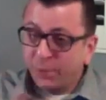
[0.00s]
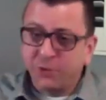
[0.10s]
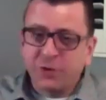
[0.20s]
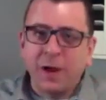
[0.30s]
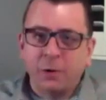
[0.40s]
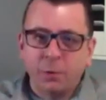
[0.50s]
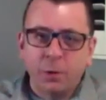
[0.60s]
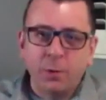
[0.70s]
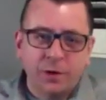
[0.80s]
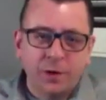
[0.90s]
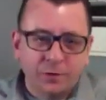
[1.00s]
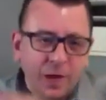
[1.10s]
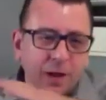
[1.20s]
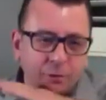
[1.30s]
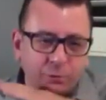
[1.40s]
and the first kangaroo he
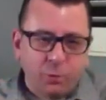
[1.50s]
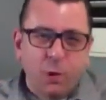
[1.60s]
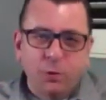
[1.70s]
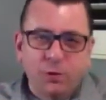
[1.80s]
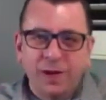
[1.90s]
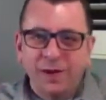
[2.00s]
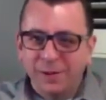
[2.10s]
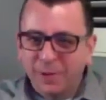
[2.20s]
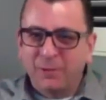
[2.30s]
sees is roadkill,